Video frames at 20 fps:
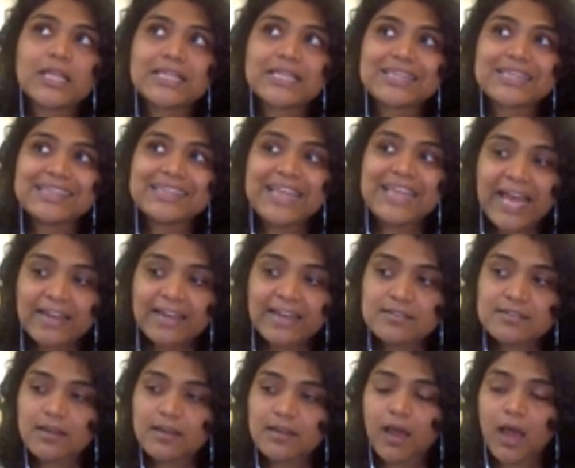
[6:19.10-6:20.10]

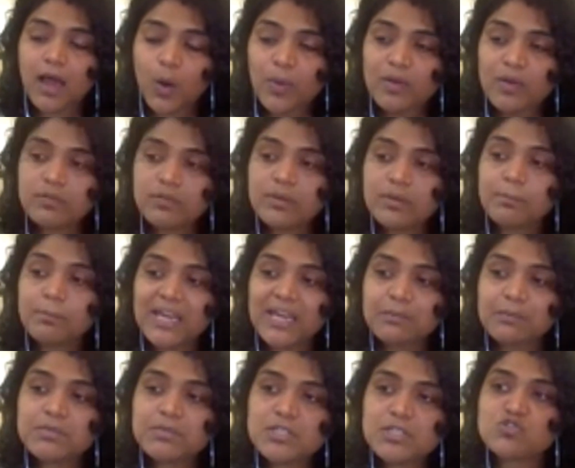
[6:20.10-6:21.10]
that, however,
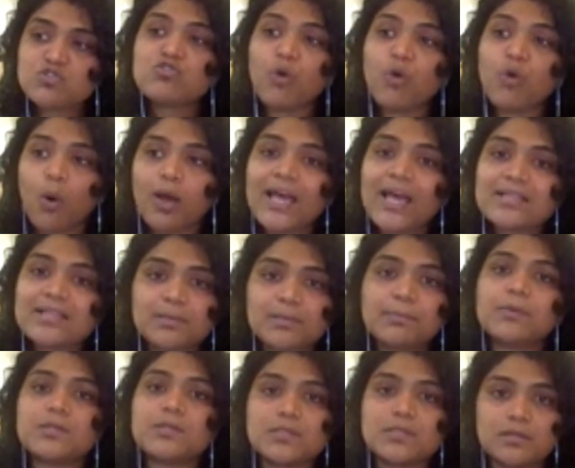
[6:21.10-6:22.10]
made me strong as a
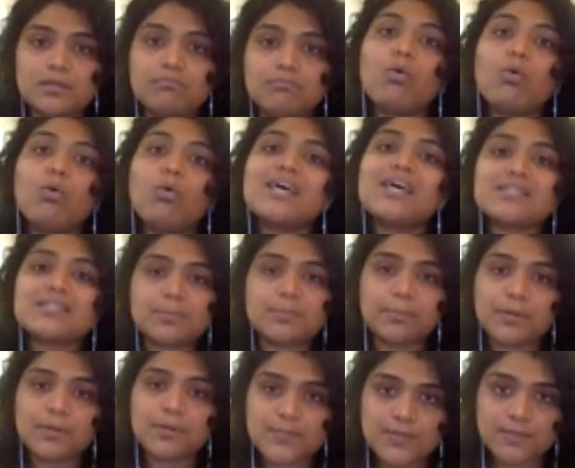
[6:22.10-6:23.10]
person, bold as a
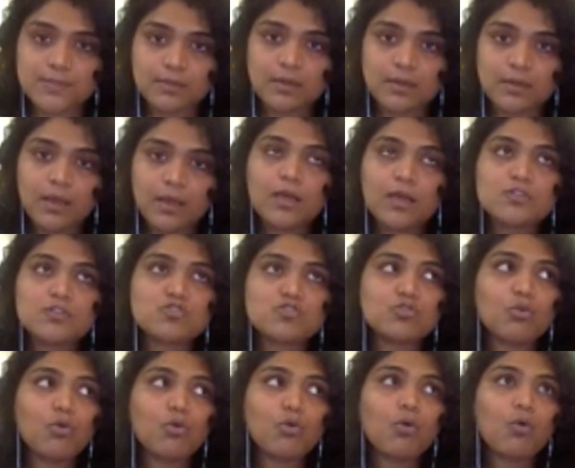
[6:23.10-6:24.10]
person.
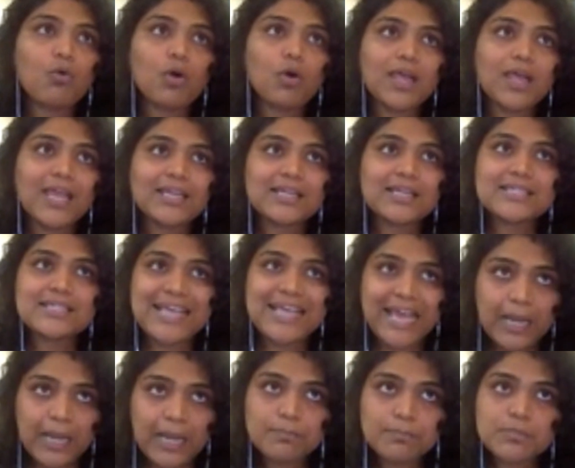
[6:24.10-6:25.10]
So it has
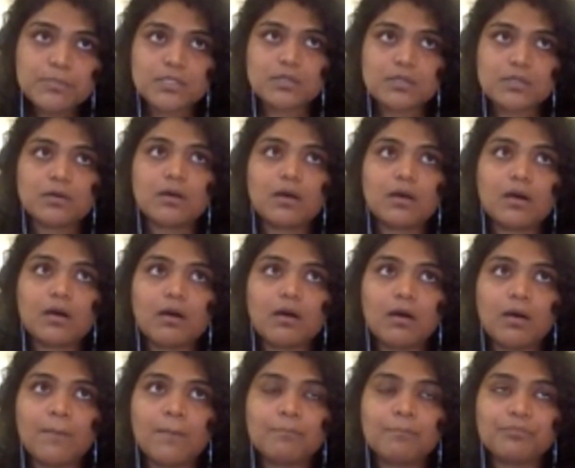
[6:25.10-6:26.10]
helped
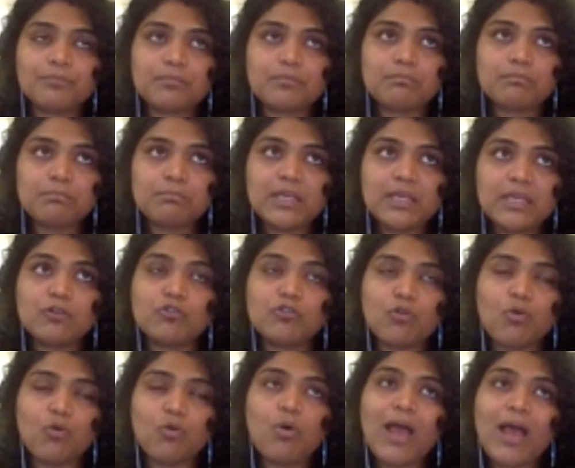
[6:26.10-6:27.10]
me
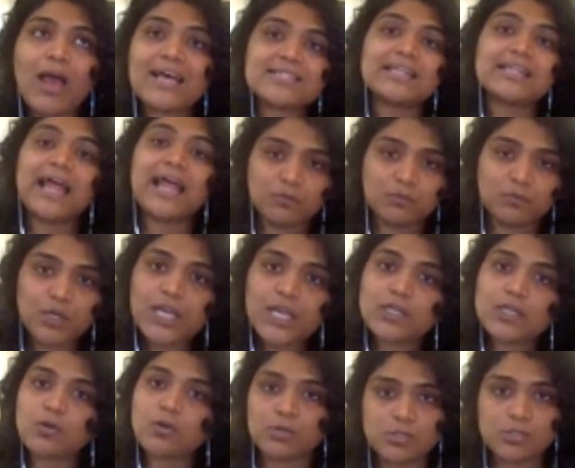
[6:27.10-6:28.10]
grow as an
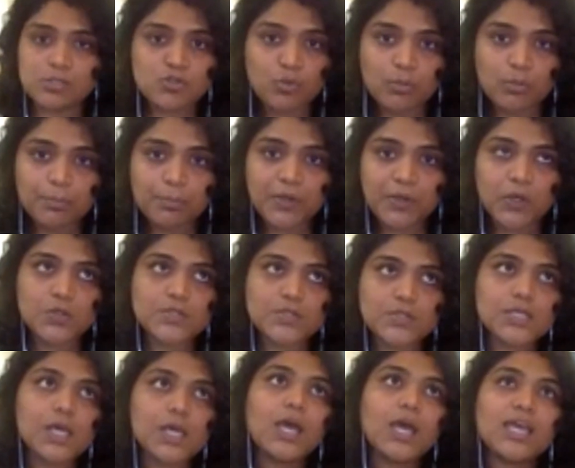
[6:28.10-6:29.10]
advocate also,
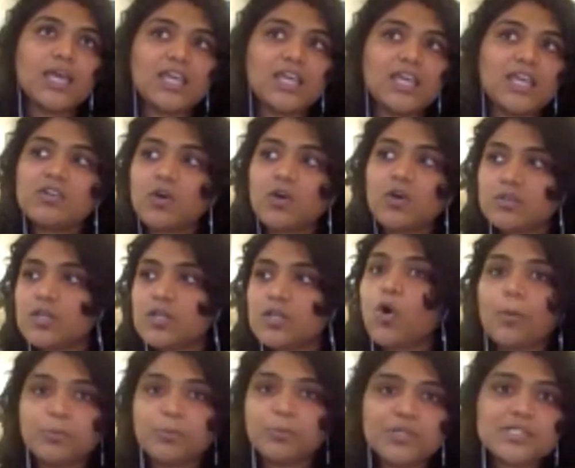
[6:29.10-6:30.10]
because even on the
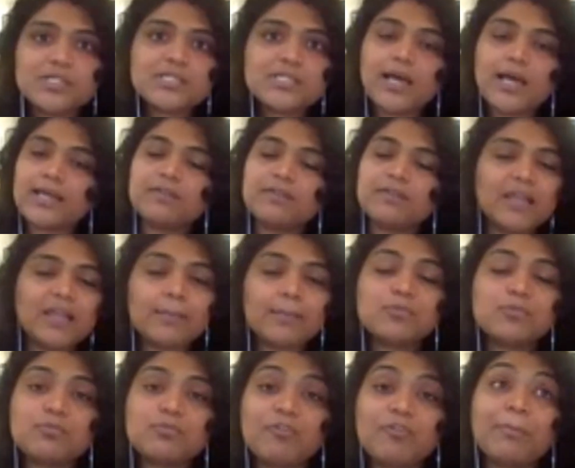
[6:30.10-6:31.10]
corporate side,
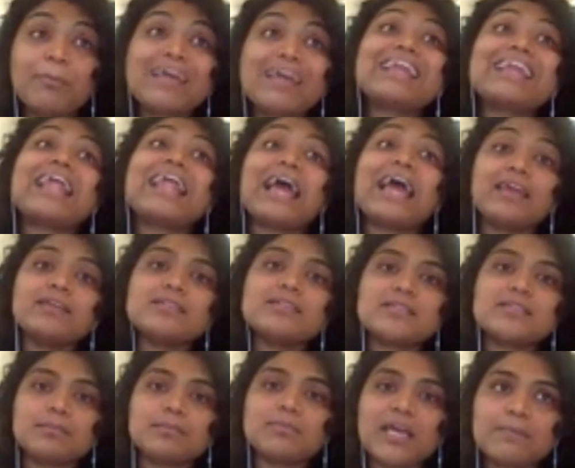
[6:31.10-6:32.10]
when my client
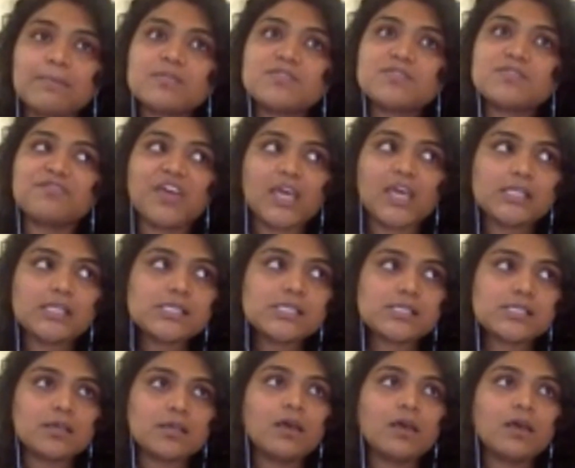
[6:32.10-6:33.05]
sometimes feels